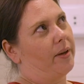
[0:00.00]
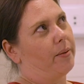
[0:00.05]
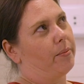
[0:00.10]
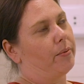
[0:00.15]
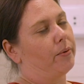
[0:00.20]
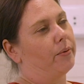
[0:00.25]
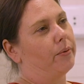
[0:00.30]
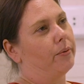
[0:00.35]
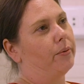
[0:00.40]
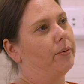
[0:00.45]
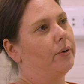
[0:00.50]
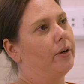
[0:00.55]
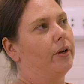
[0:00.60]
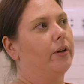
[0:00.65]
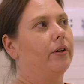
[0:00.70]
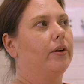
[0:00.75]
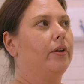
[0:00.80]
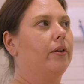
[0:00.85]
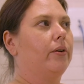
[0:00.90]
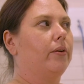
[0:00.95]
people
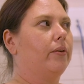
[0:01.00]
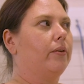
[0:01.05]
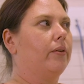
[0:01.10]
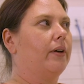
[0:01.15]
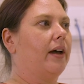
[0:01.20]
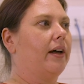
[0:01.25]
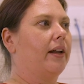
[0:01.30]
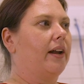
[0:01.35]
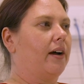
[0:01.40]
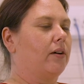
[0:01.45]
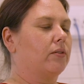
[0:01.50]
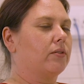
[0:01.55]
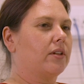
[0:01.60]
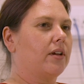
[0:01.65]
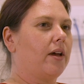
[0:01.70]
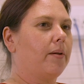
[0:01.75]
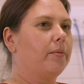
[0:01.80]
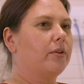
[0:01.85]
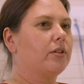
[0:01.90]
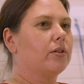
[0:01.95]
who had
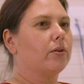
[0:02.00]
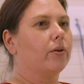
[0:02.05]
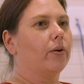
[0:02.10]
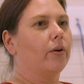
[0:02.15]
Alzheimer's